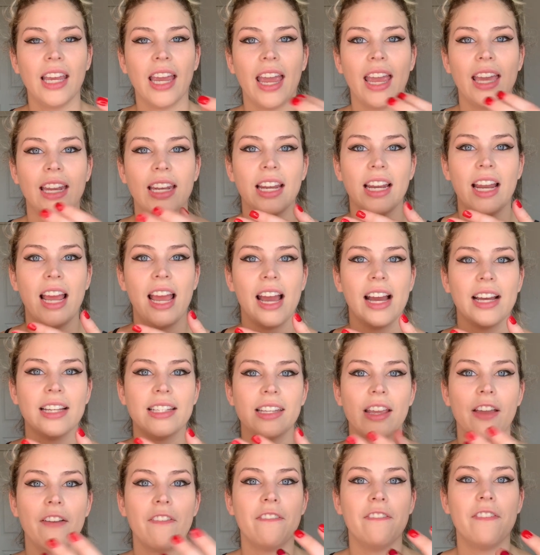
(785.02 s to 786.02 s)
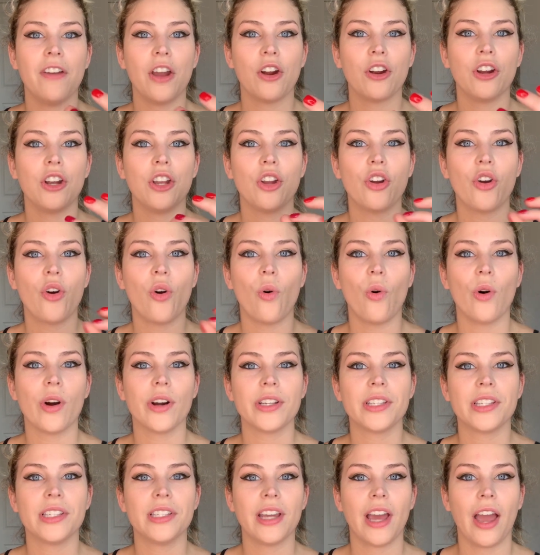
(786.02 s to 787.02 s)
and it has a very
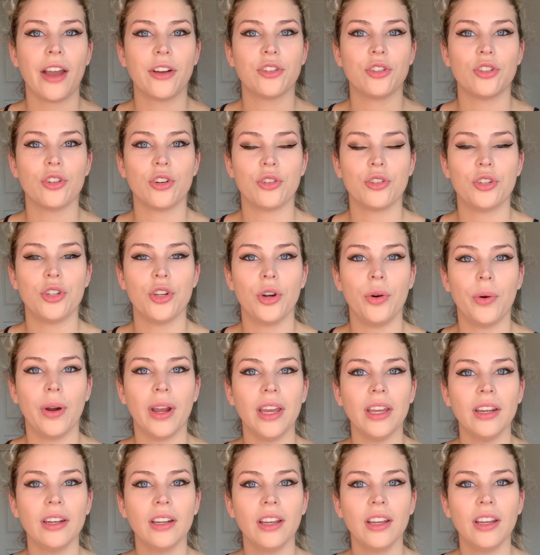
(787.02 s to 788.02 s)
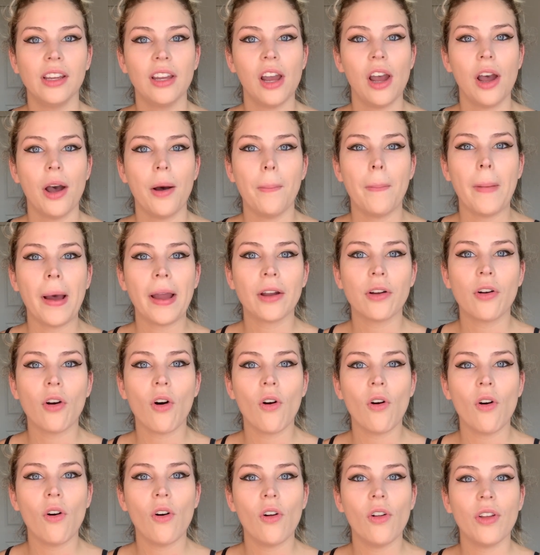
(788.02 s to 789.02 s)
coarse texture to it. My
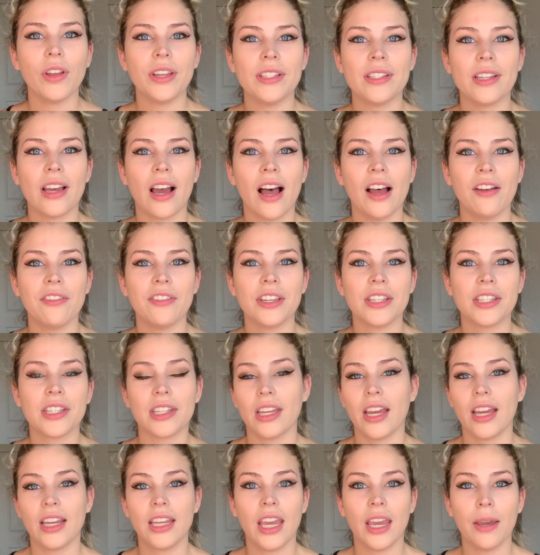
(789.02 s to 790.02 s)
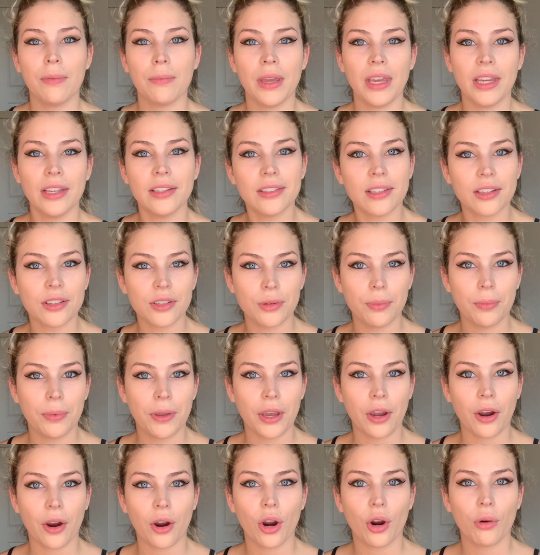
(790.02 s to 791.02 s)
goal is, obviously I can't make it
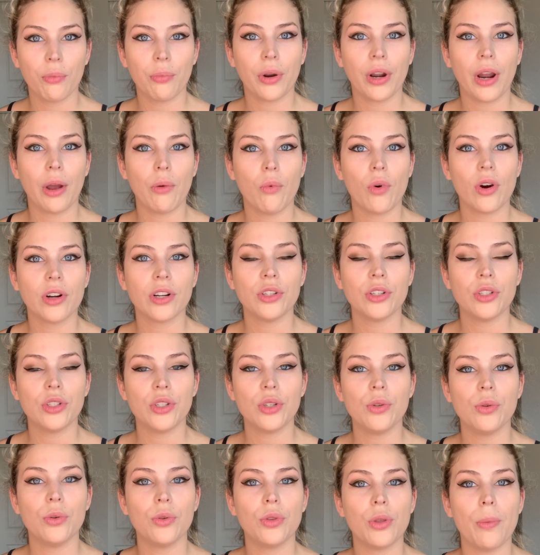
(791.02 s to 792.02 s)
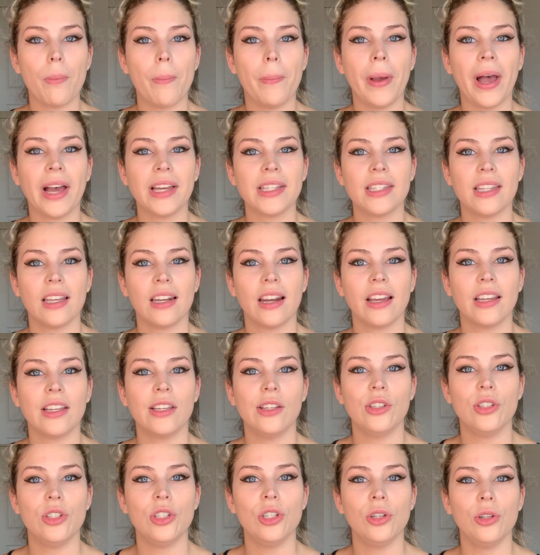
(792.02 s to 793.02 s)
disappear, but I want to do the best that I
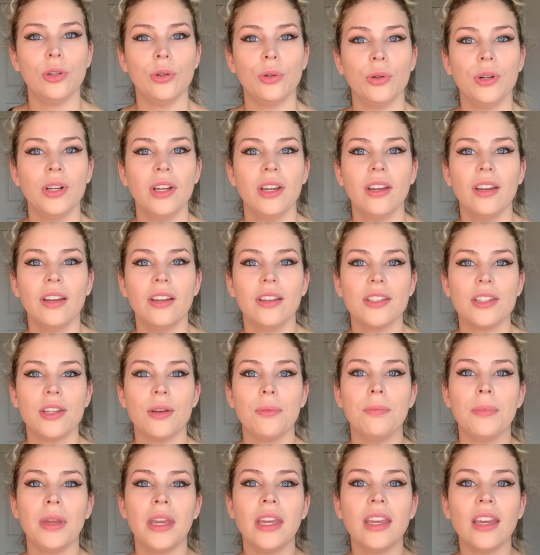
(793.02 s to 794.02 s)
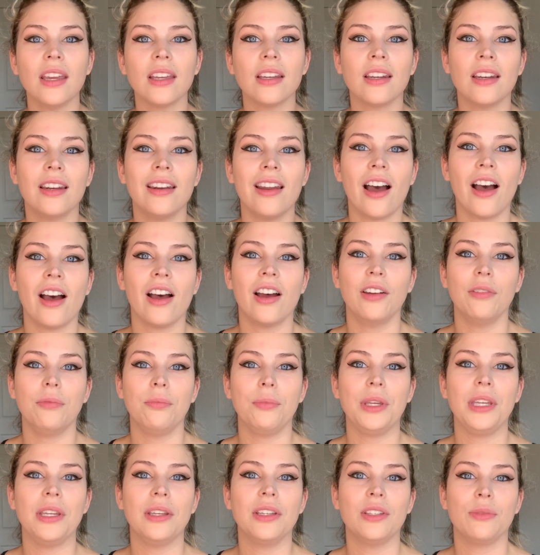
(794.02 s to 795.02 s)
can do to make it not
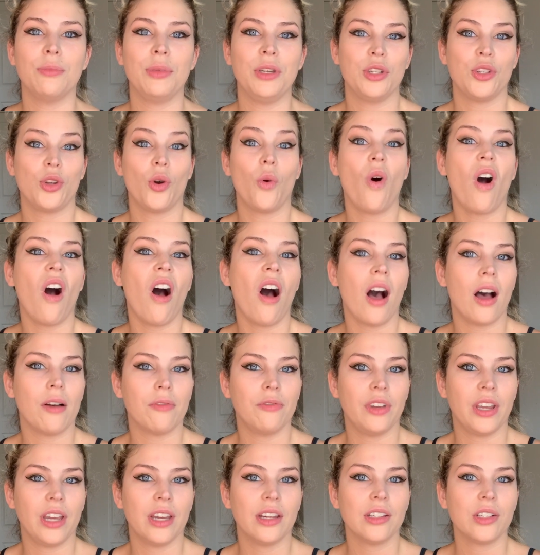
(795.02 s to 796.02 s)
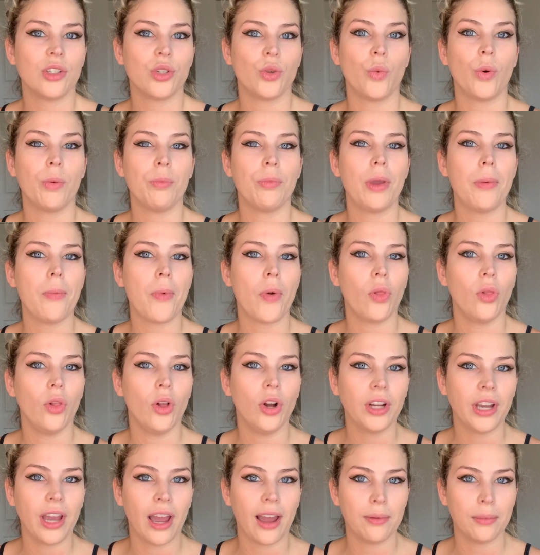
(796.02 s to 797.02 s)
be so obvious. So when people
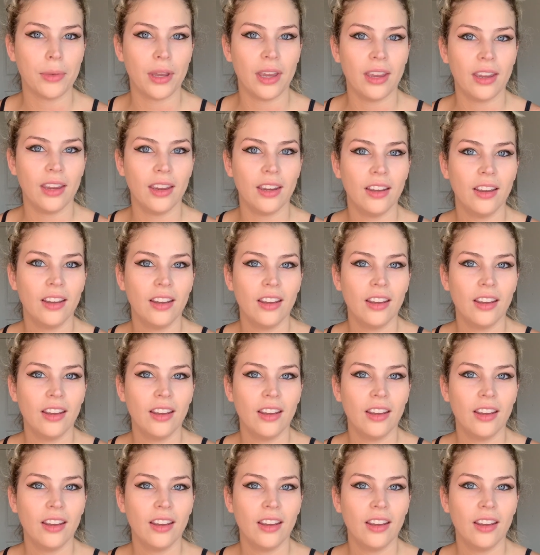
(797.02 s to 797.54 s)
look at me,